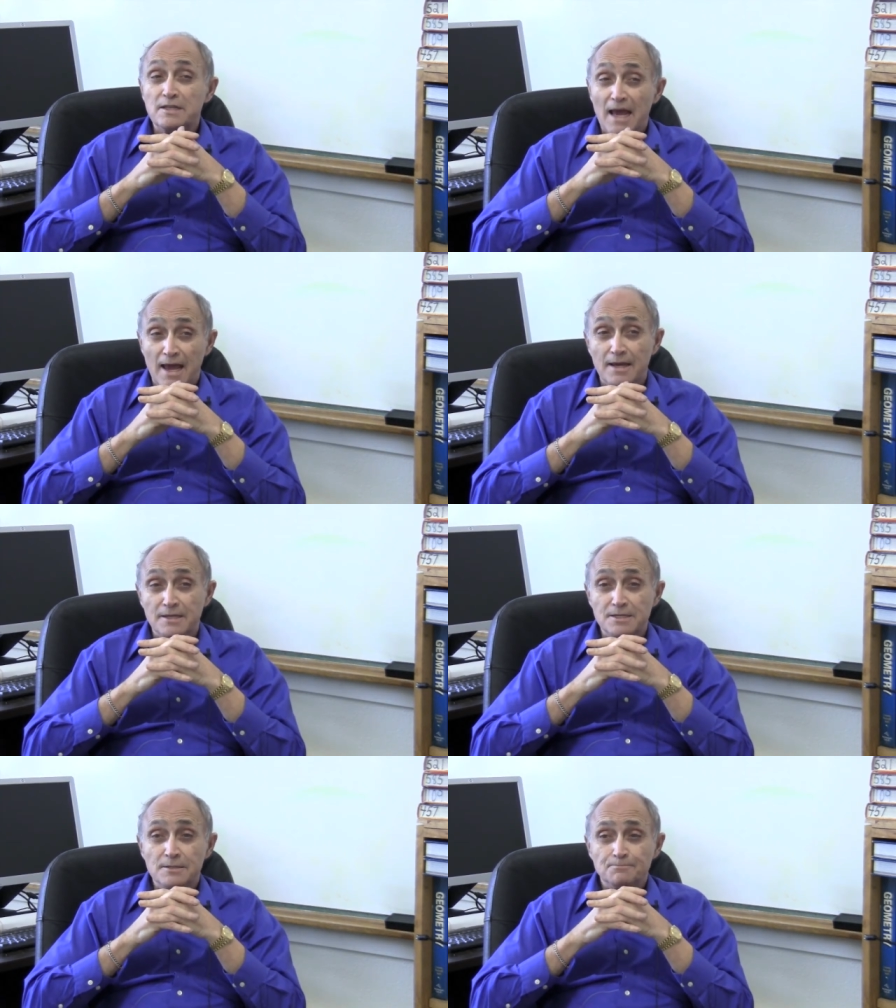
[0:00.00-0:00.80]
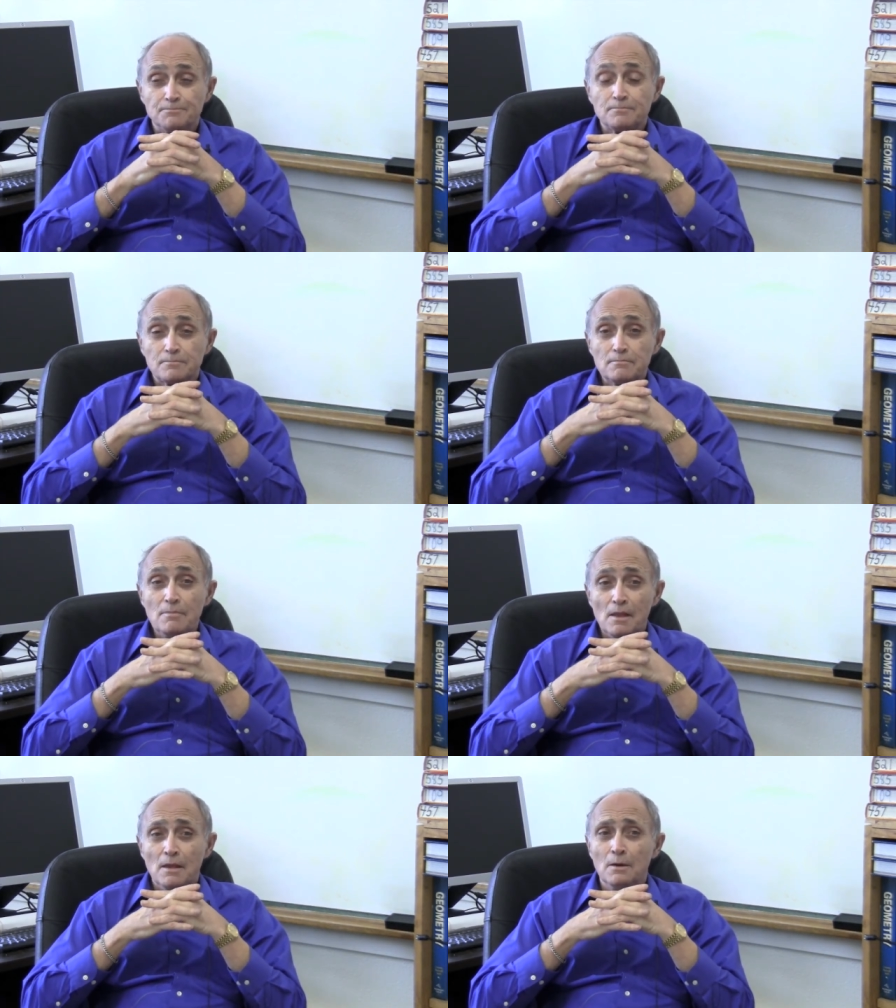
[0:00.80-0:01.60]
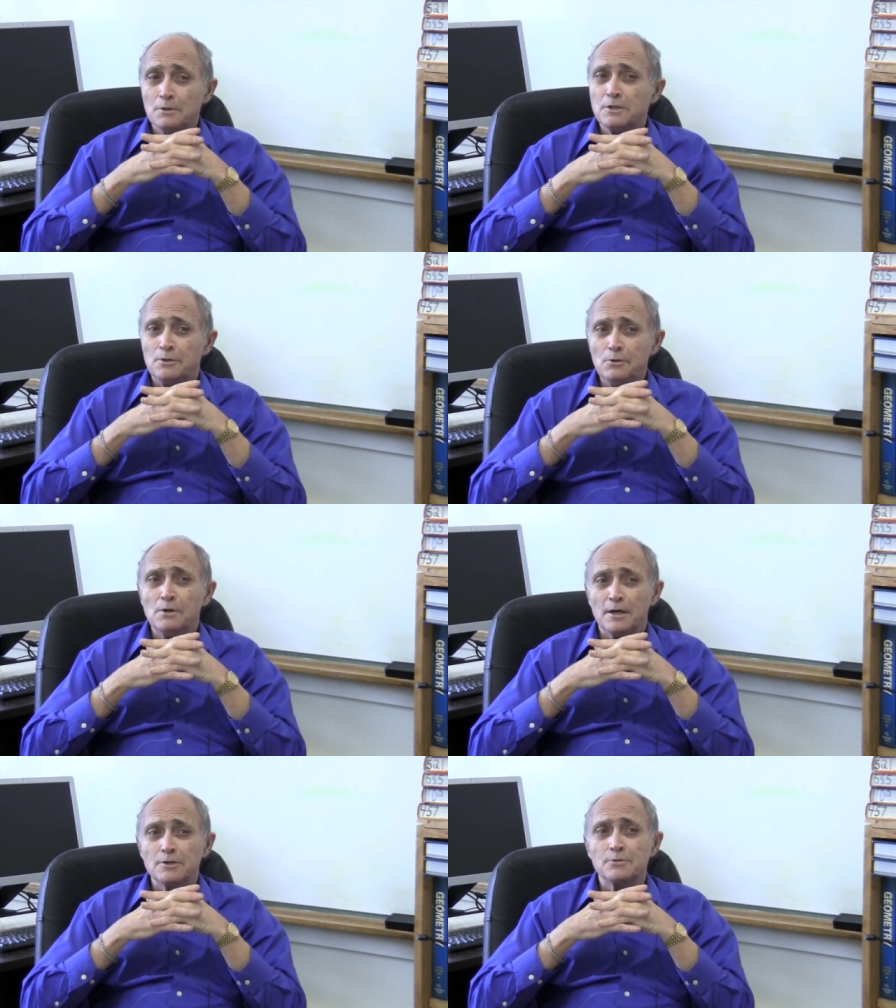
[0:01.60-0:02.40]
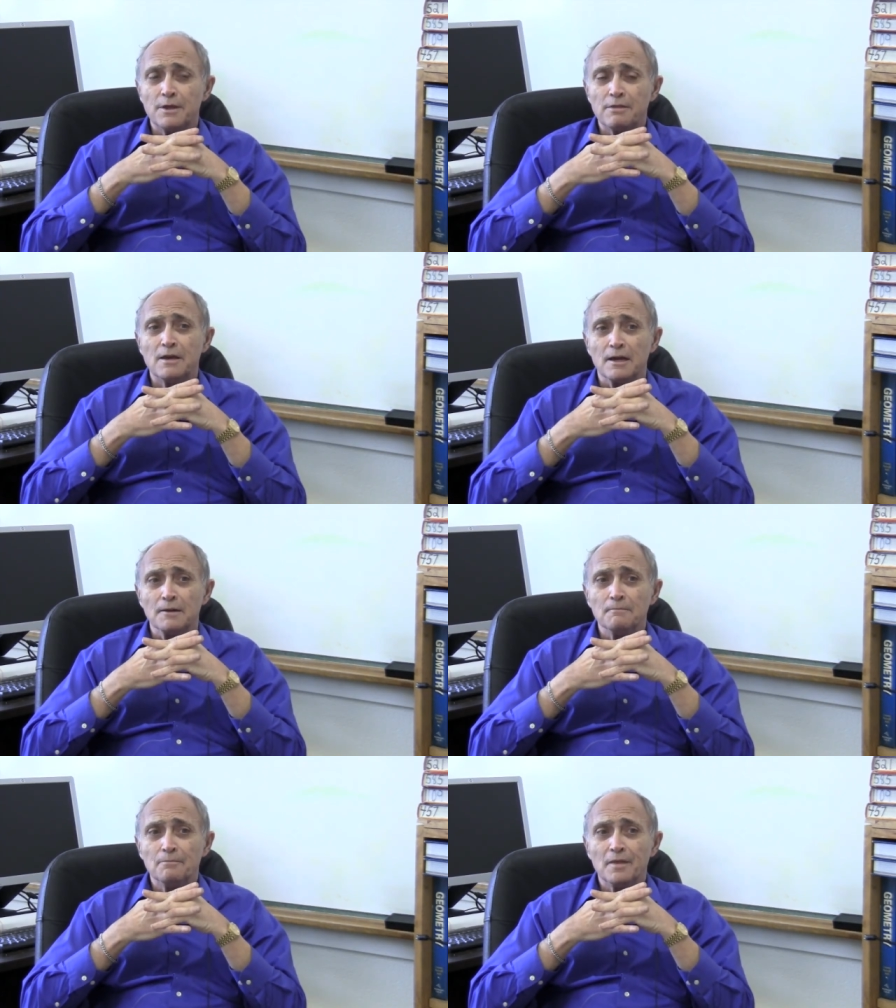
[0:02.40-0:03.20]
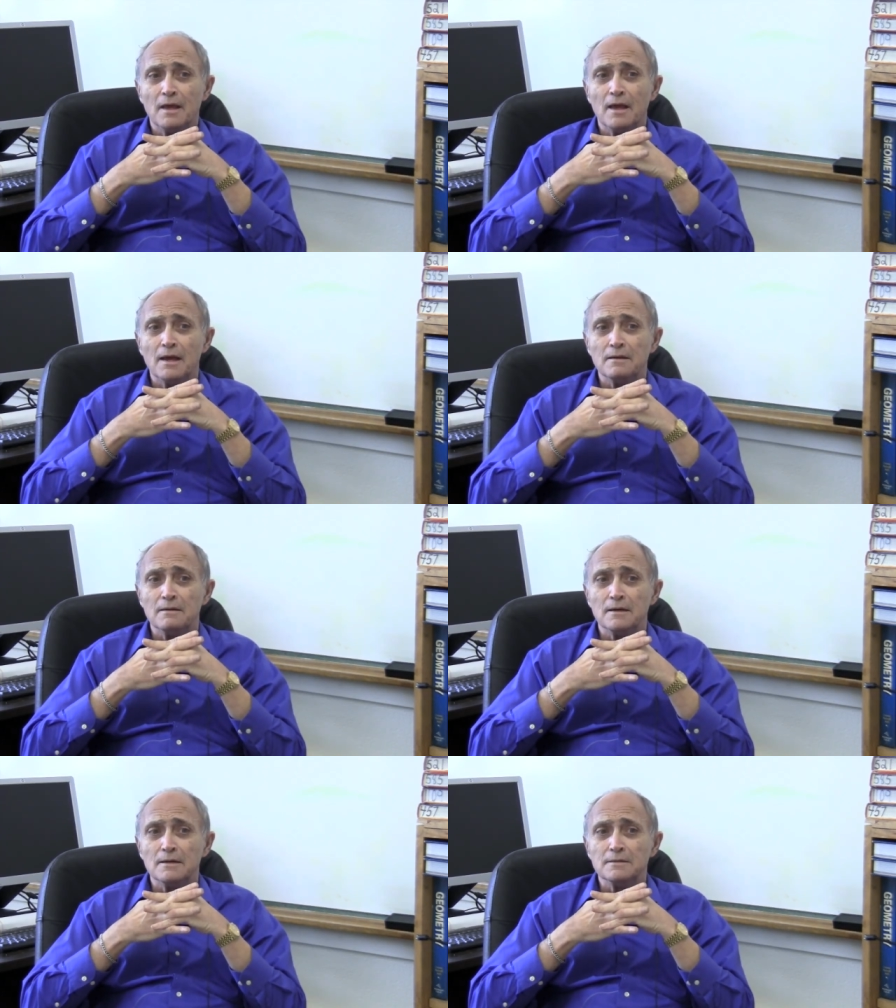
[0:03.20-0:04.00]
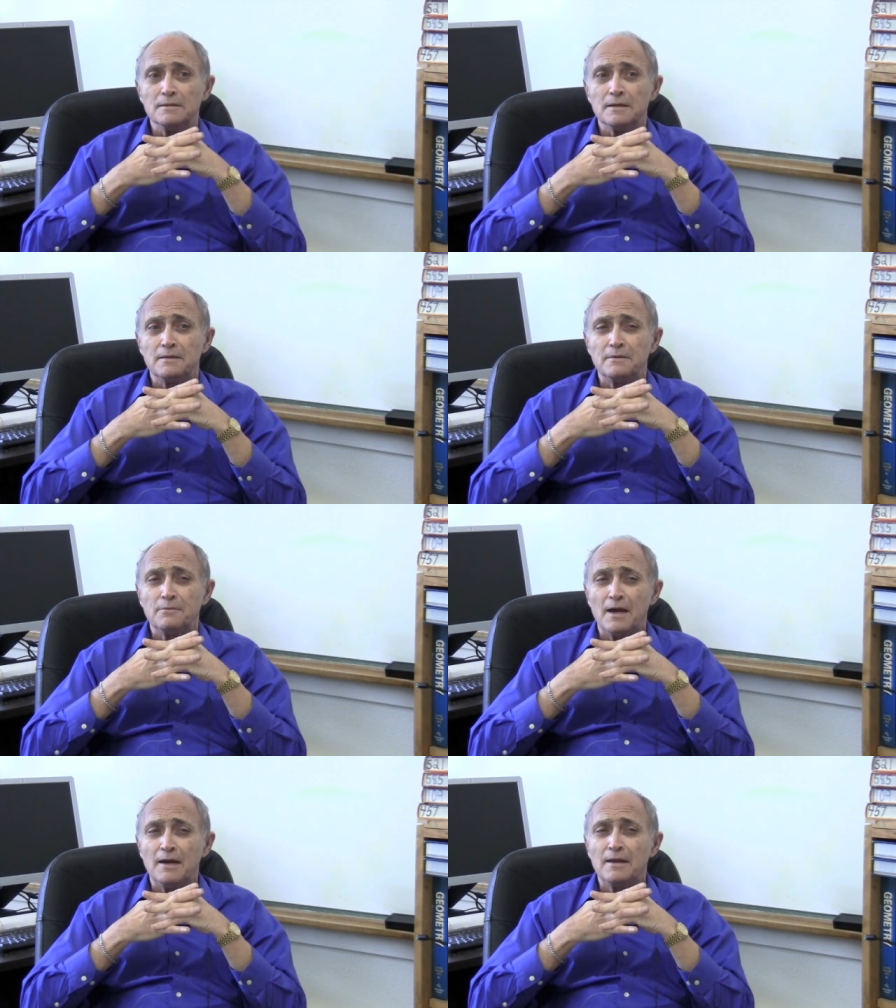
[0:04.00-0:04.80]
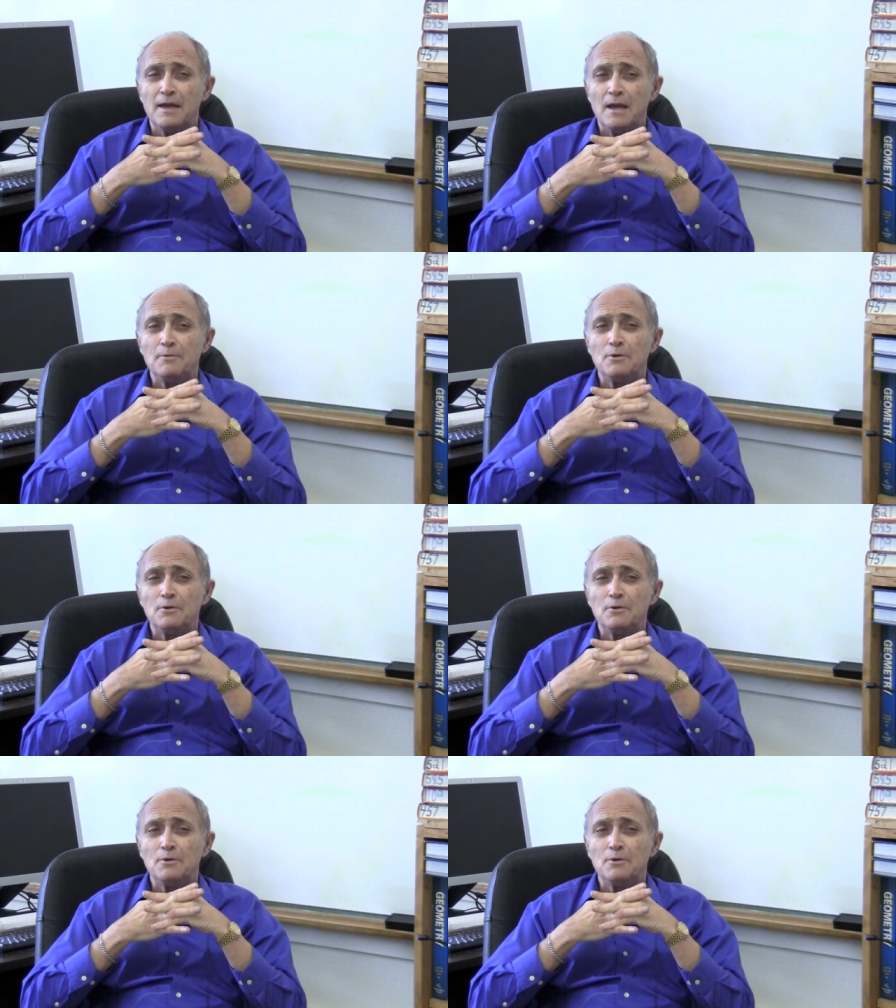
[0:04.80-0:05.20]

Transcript: But in those days, it was a two-country thing. And it